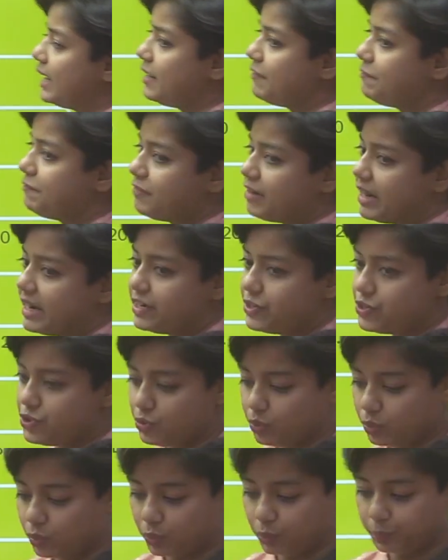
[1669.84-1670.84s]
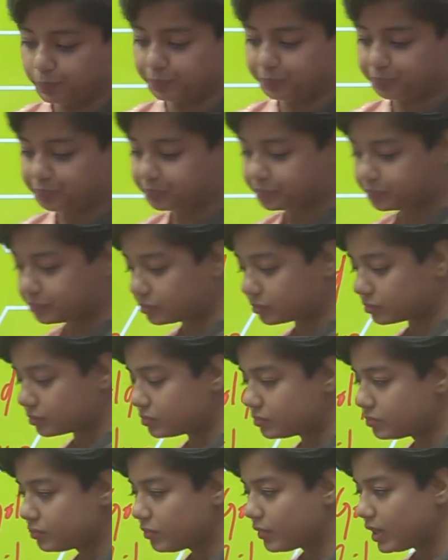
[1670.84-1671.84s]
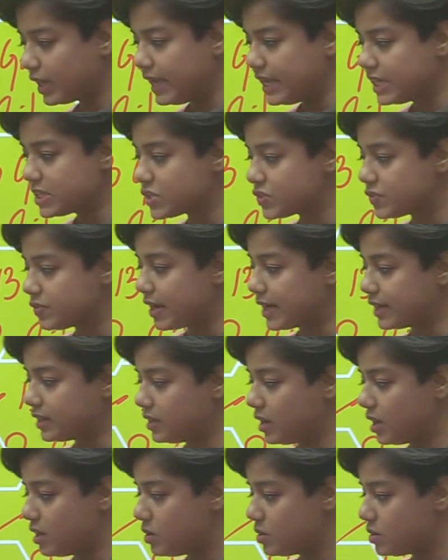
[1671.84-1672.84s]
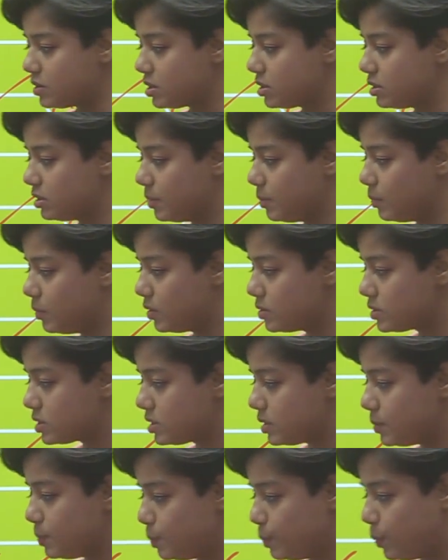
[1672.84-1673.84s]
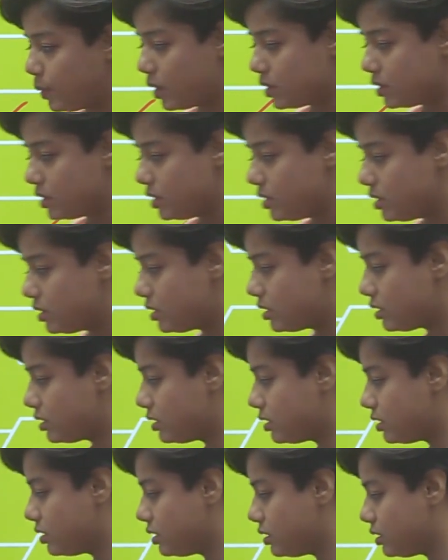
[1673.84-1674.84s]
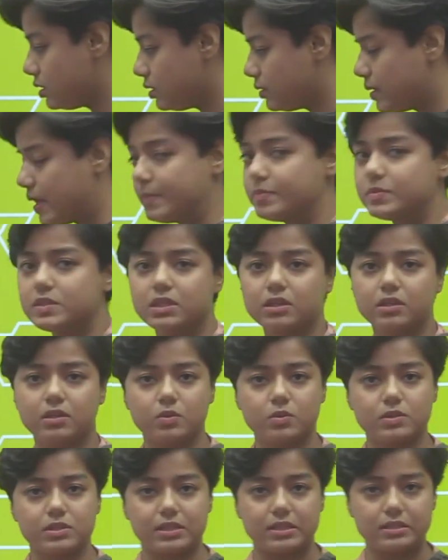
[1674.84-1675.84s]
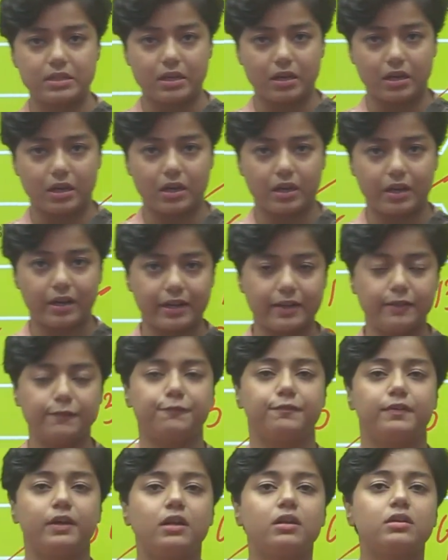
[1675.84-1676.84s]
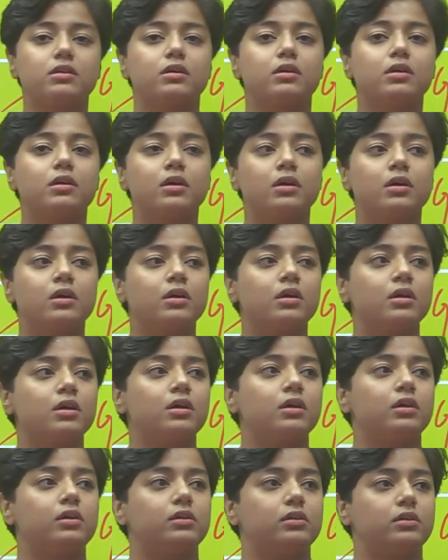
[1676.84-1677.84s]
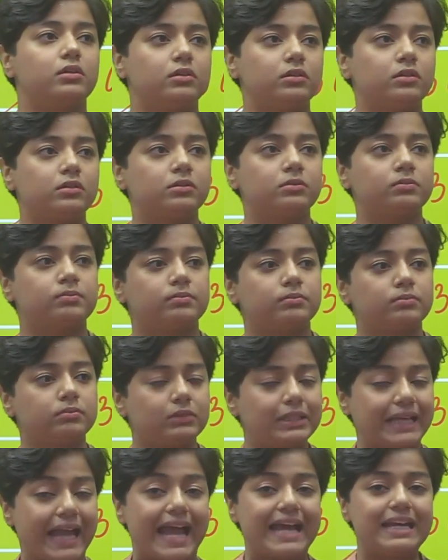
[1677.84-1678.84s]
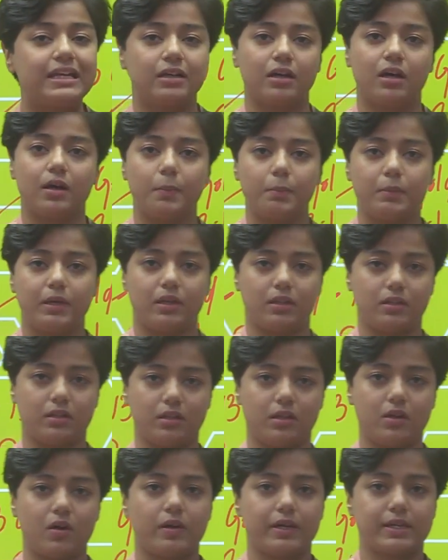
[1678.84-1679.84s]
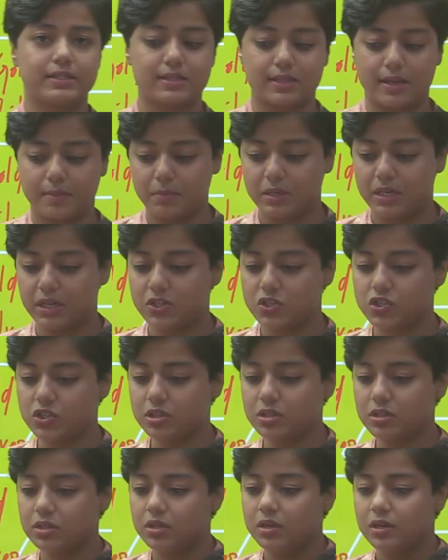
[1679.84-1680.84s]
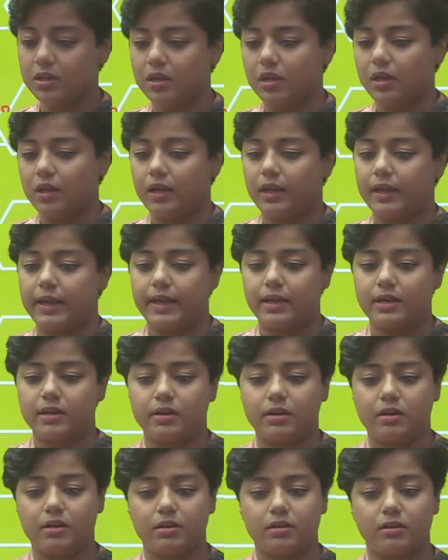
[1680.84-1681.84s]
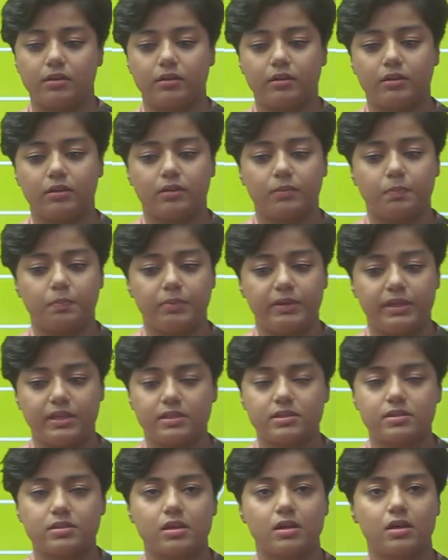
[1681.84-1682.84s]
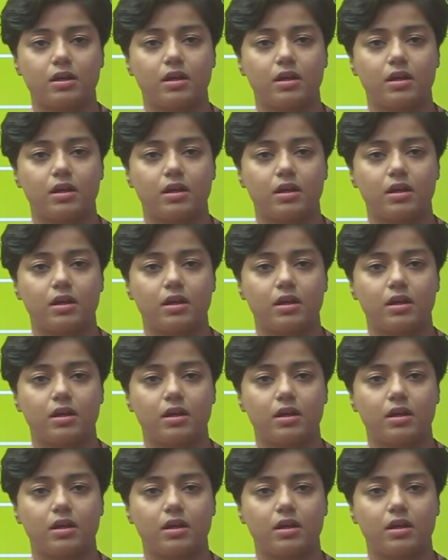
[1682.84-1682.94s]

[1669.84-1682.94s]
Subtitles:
have tried to extract out the most important MCQs that I felt can come in your examination, and please